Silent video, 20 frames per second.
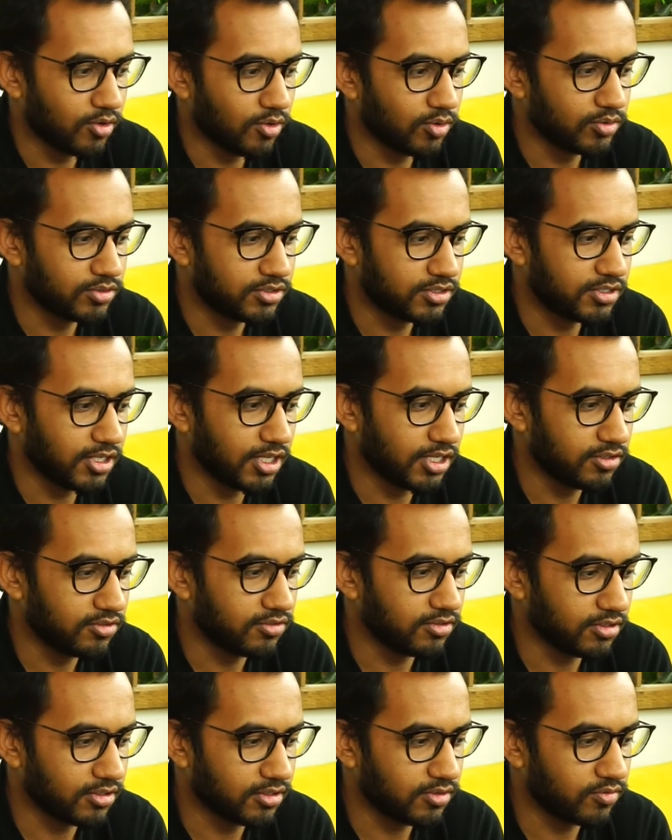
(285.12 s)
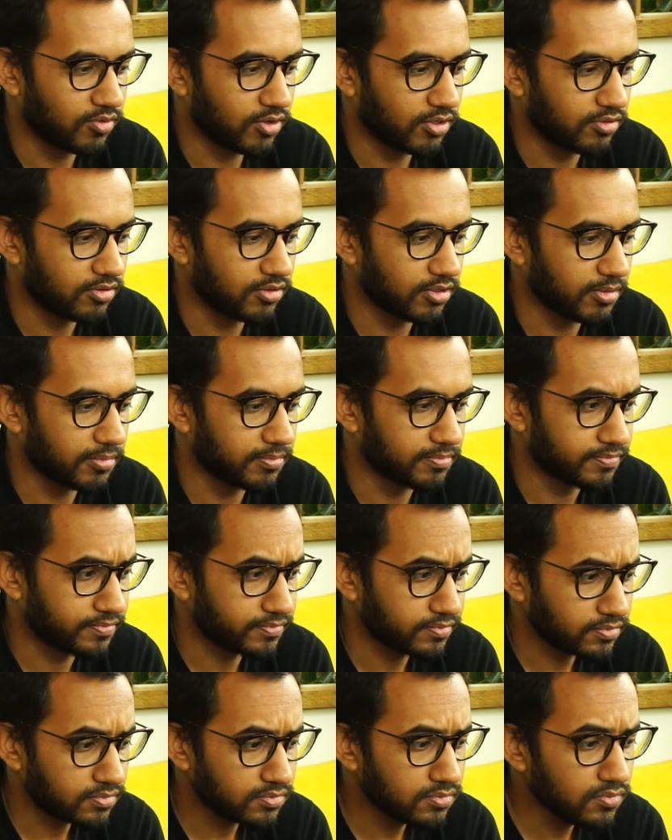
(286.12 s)
whole stage, it was
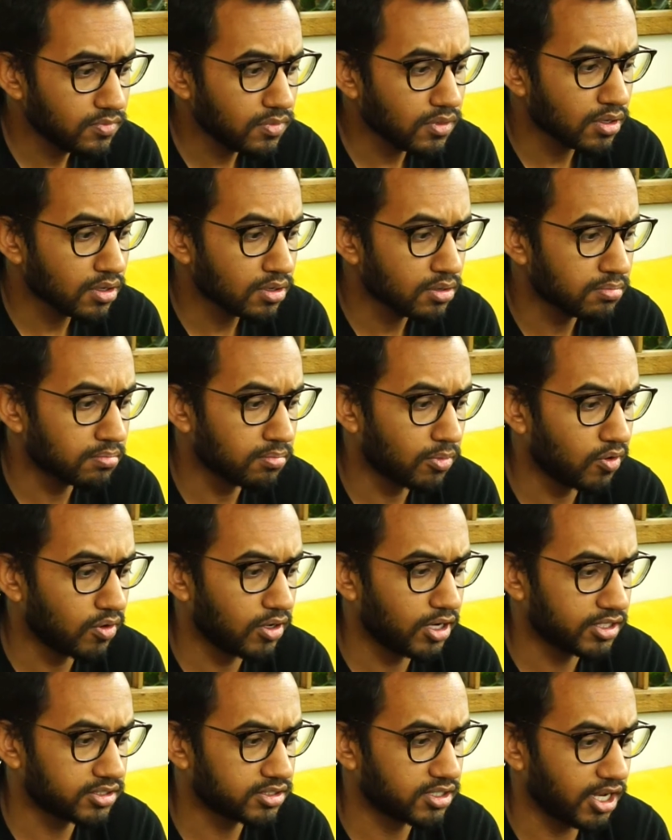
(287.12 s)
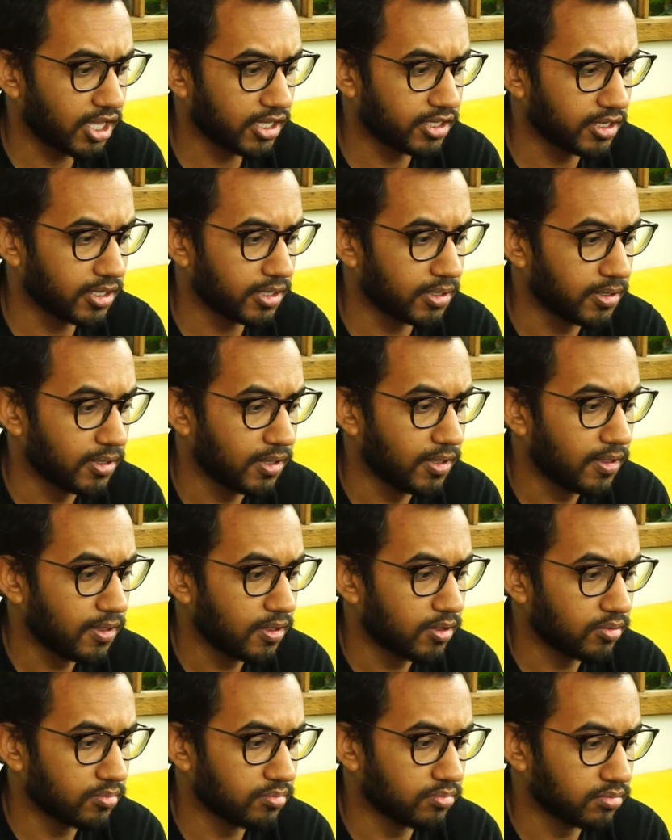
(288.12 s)
more or less a
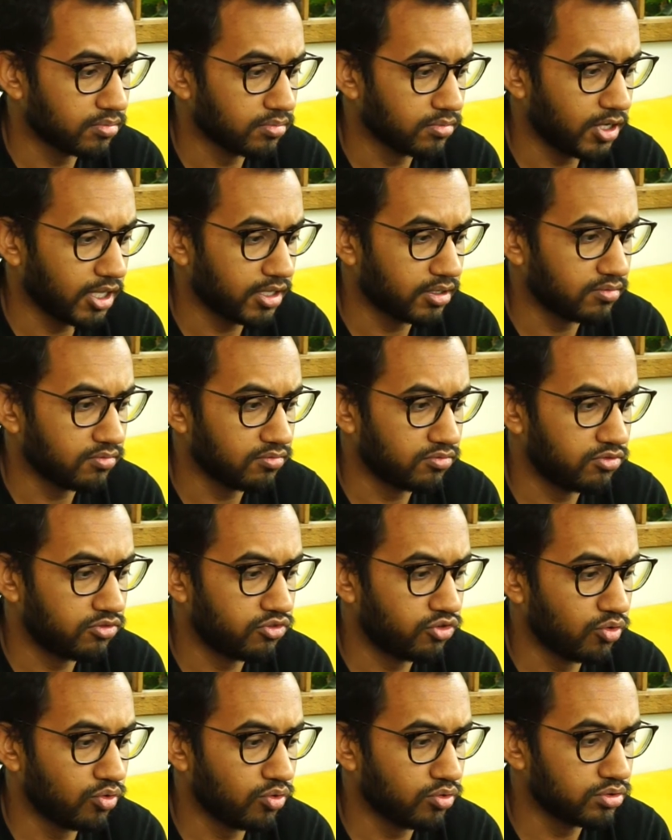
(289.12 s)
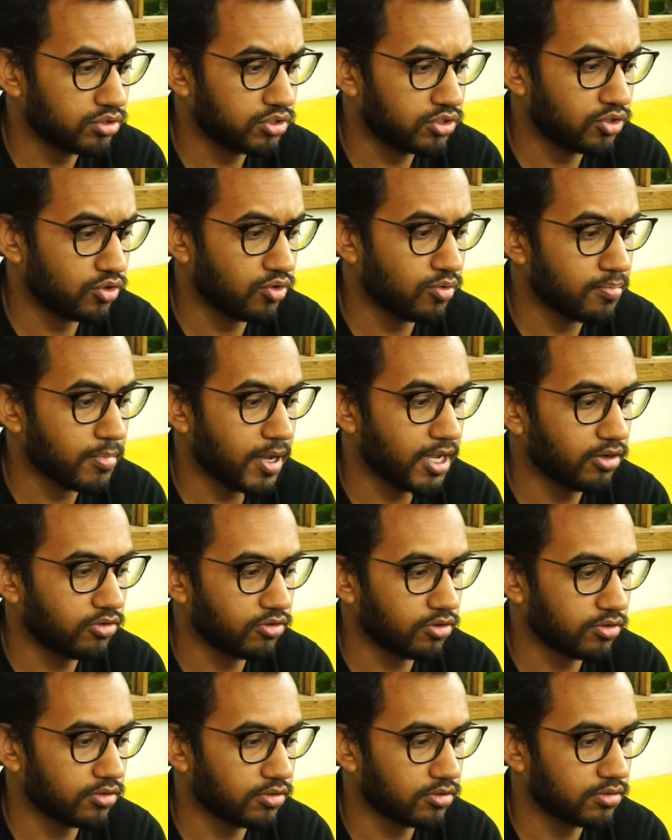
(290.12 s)
true
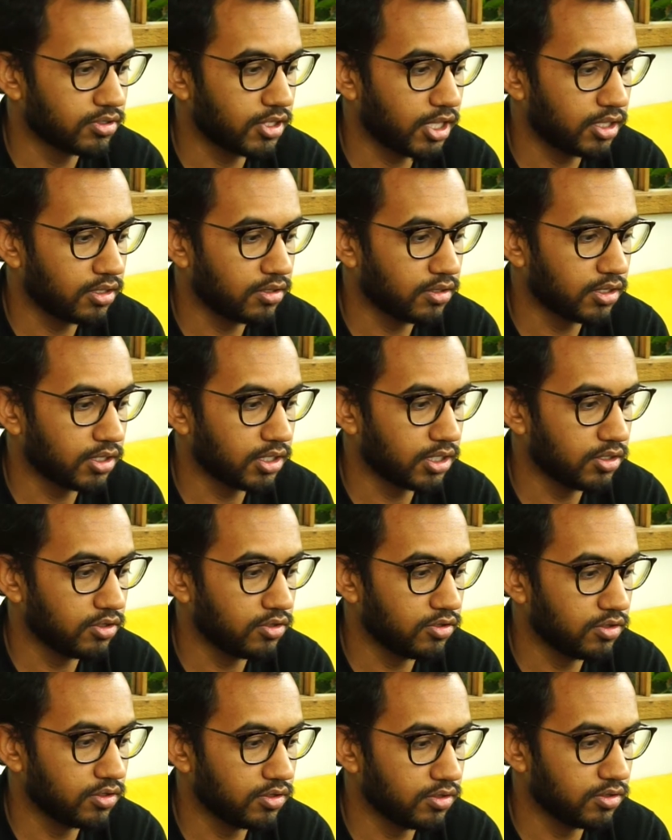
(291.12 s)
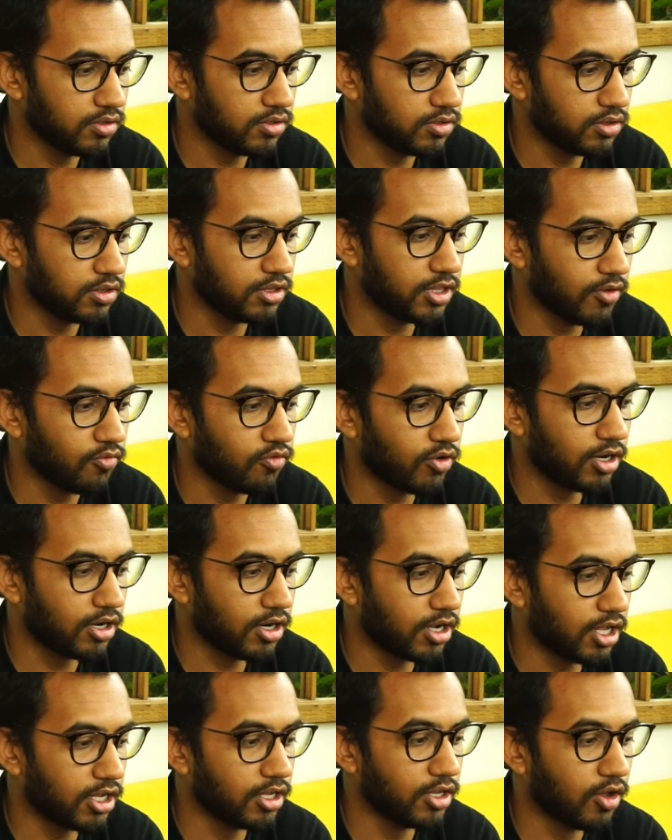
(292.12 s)
mentor, you know, they were
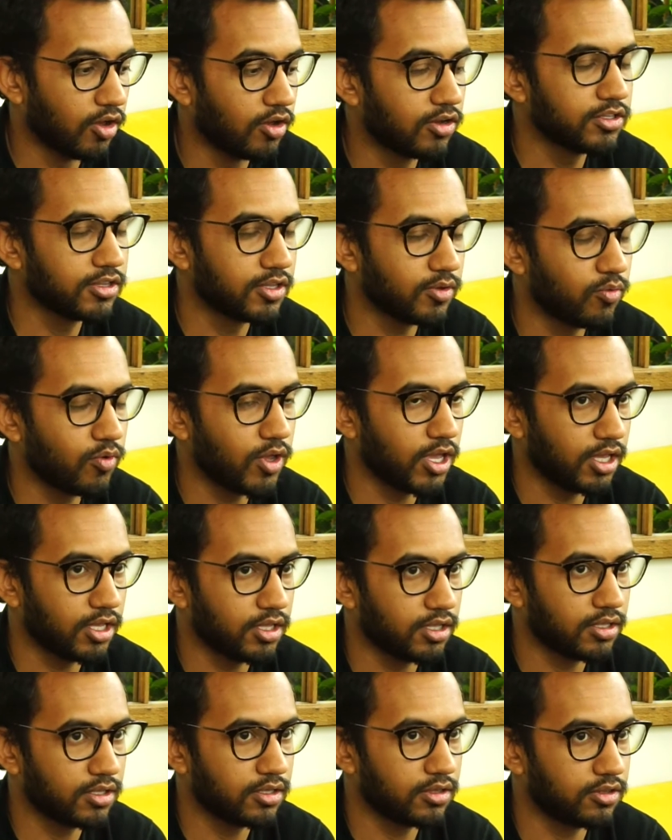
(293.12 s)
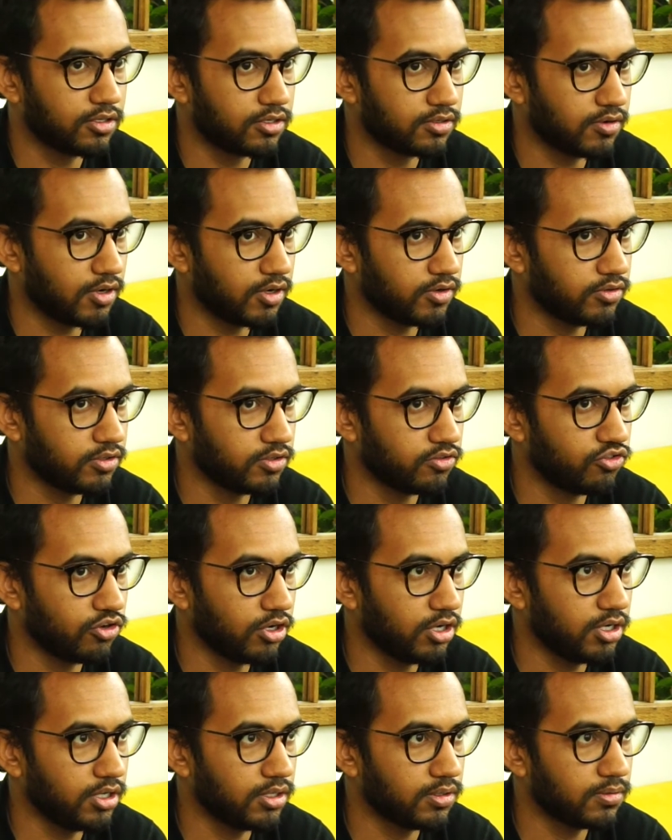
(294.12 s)
along the way throughout the
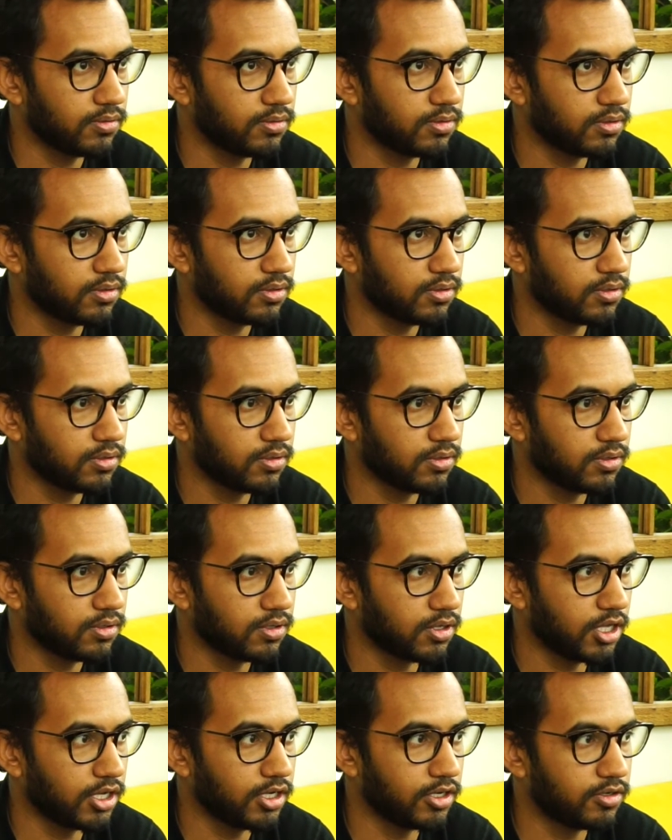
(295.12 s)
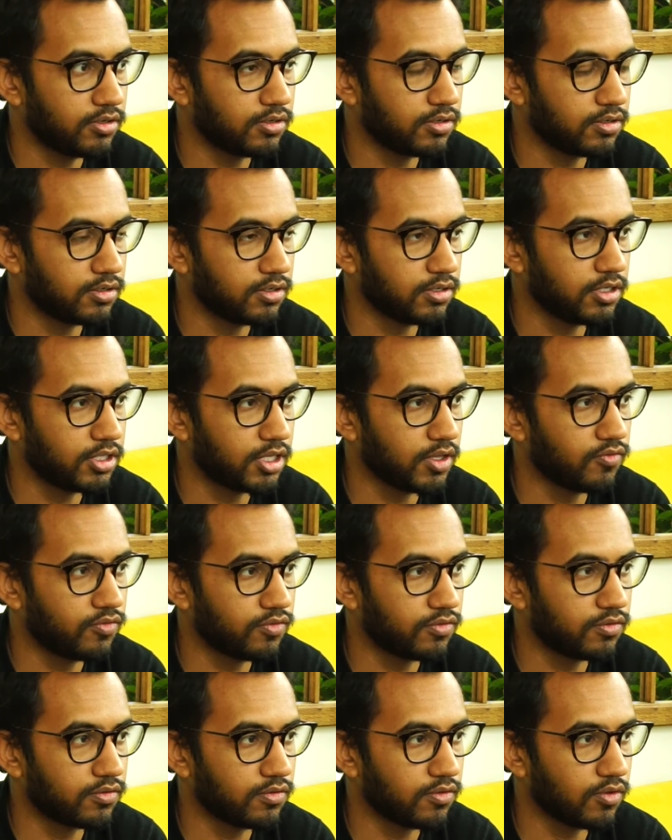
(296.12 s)
journey, and it
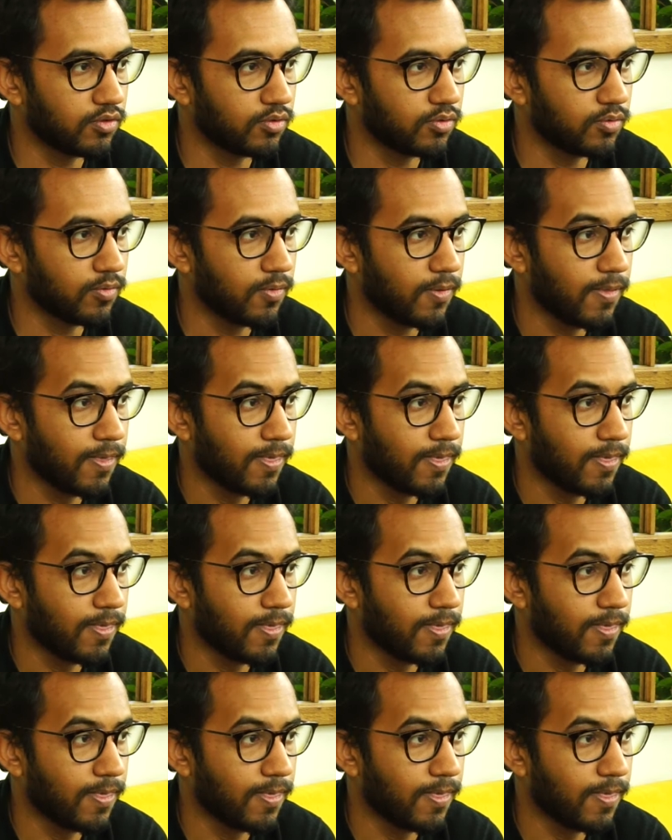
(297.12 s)
gives you,